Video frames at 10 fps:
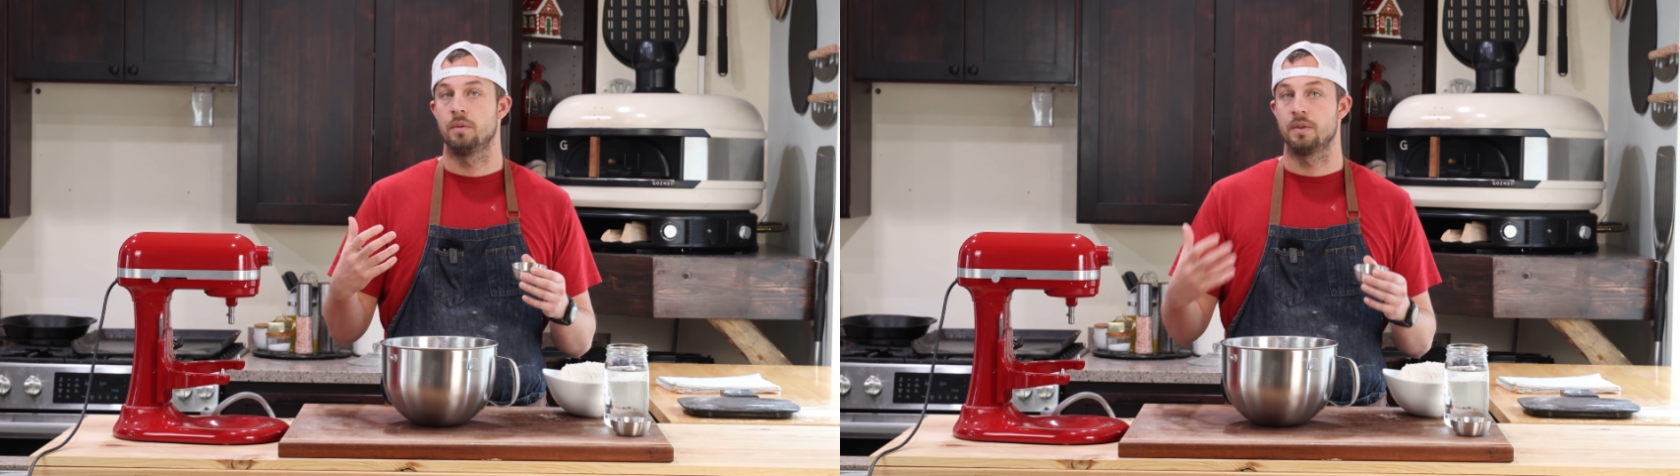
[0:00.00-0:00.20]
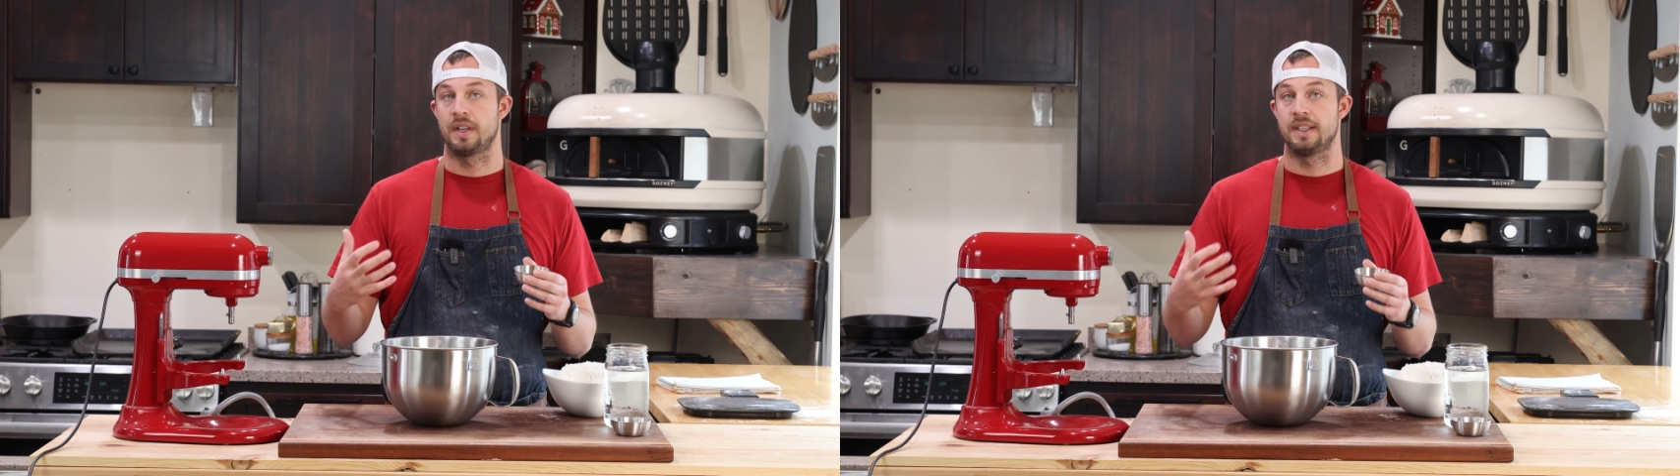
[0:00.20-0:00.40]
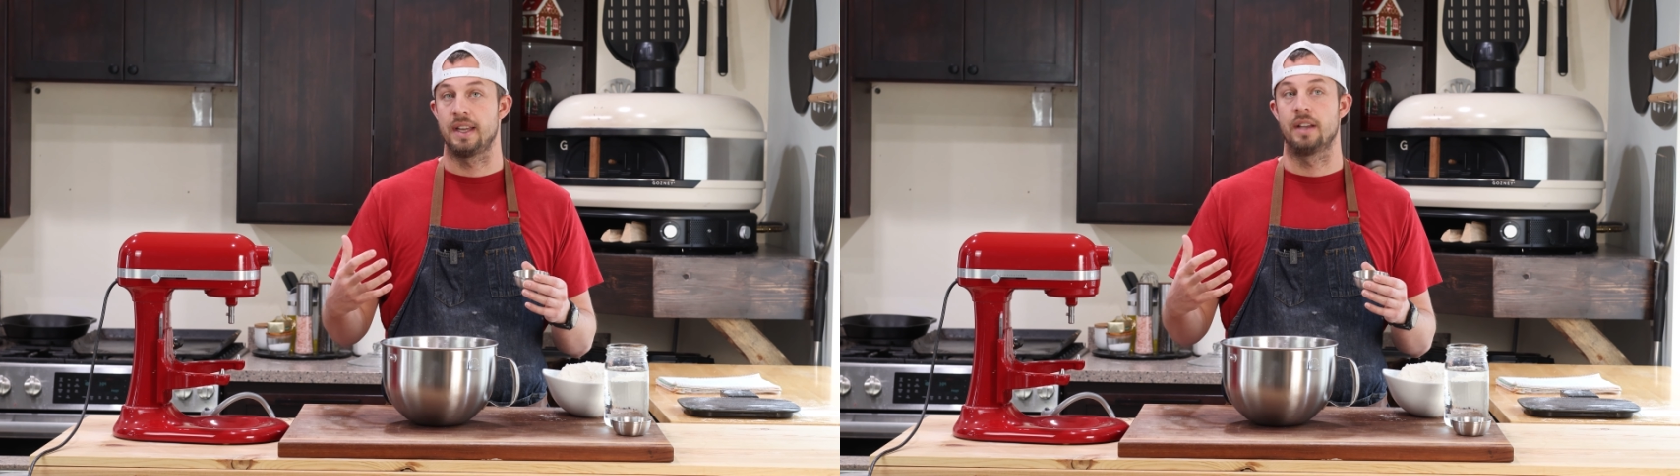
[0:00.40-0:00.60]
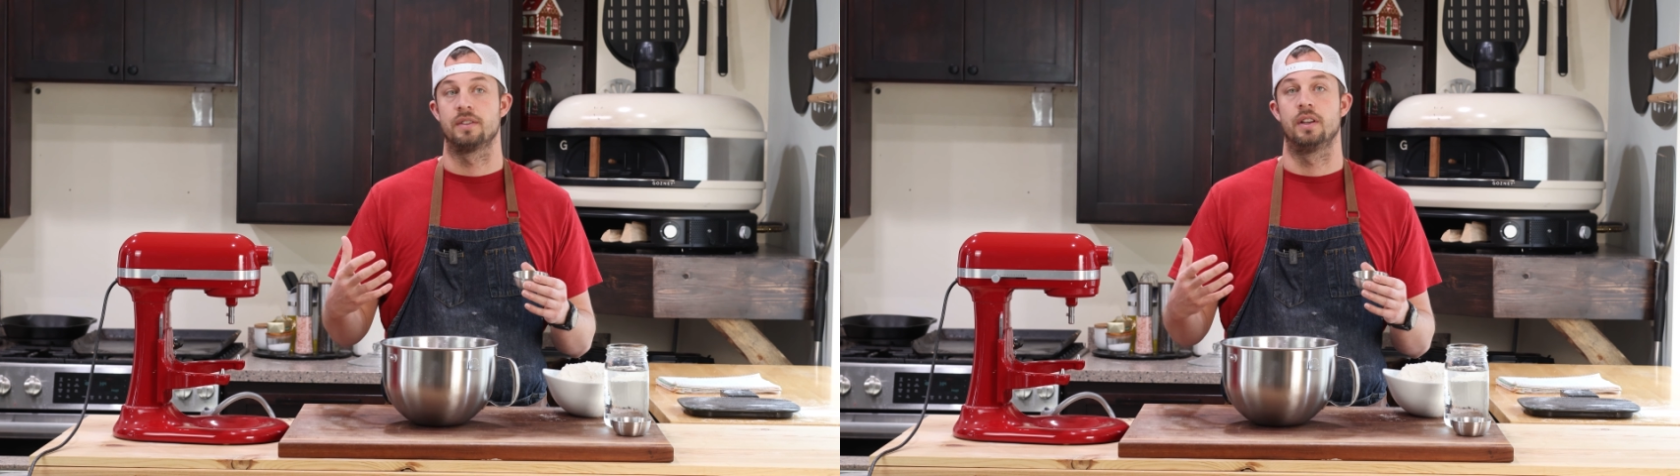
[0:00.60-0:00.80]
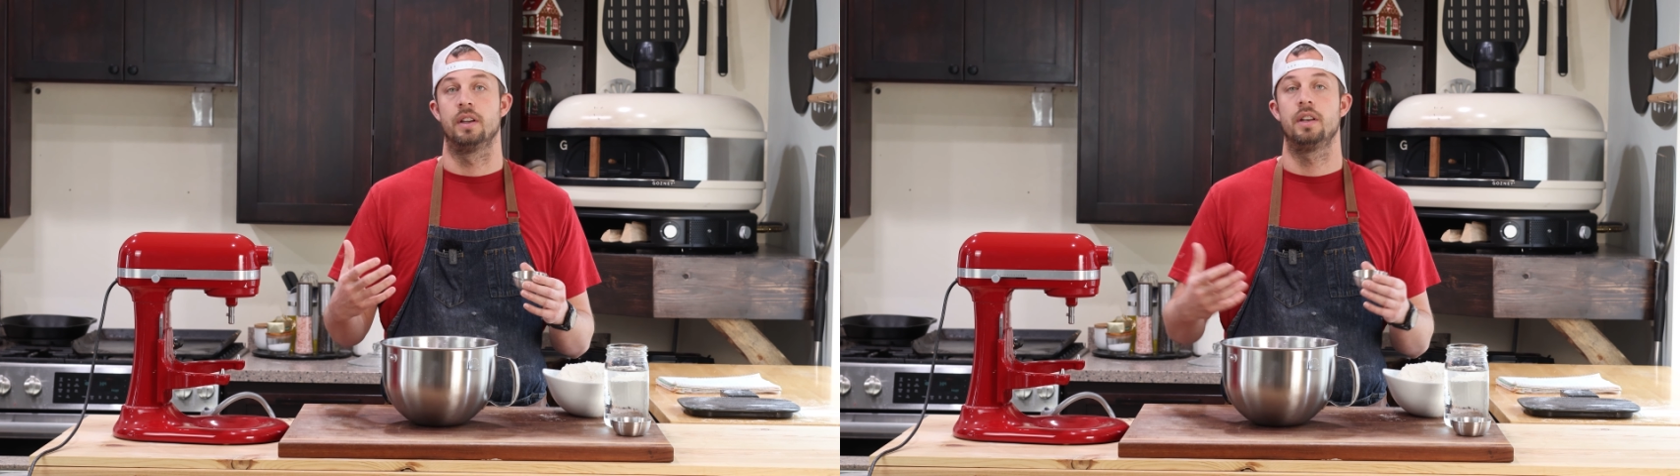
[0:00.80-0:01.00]
it won't taste
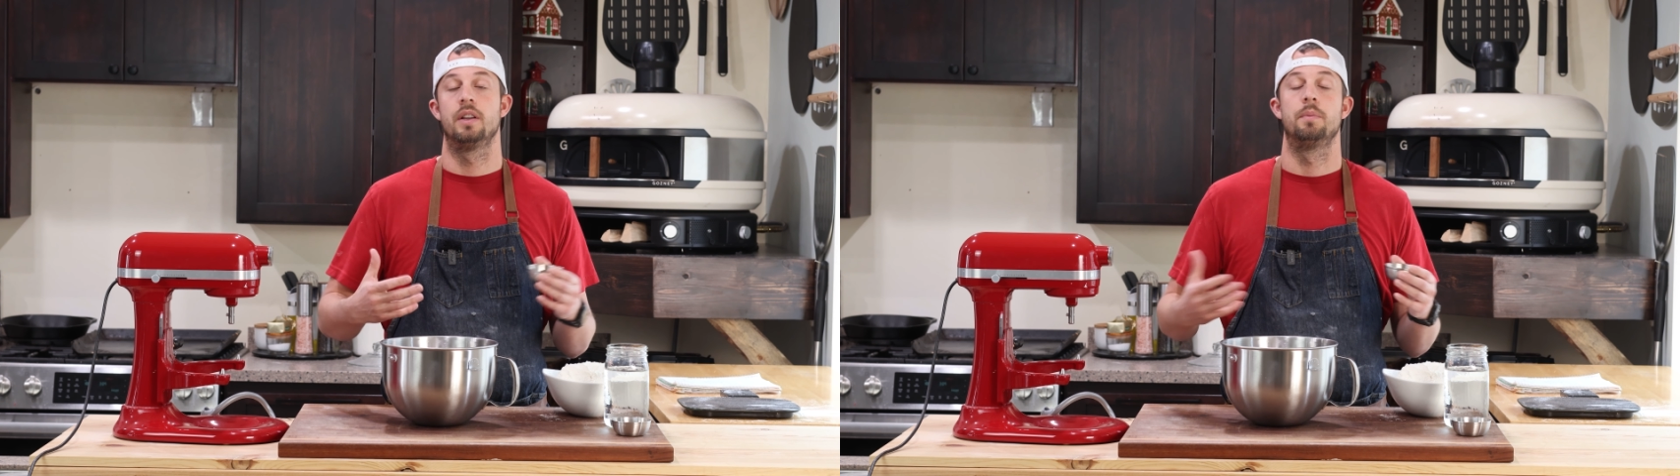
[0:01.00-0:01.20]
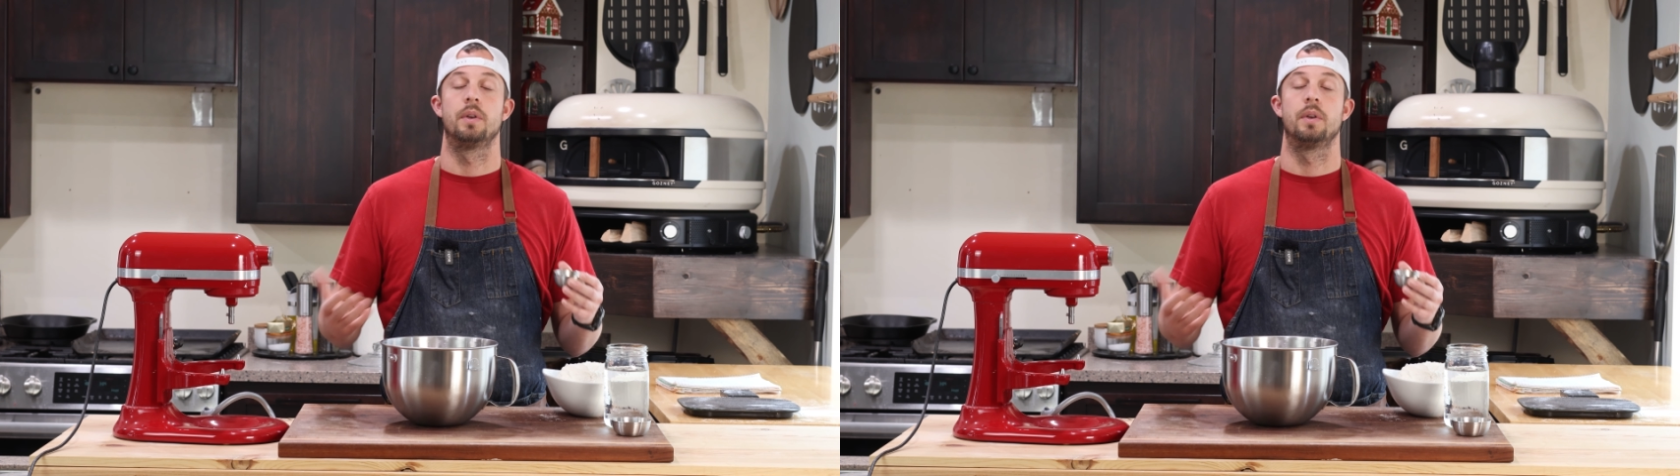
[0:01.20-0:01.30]
as good,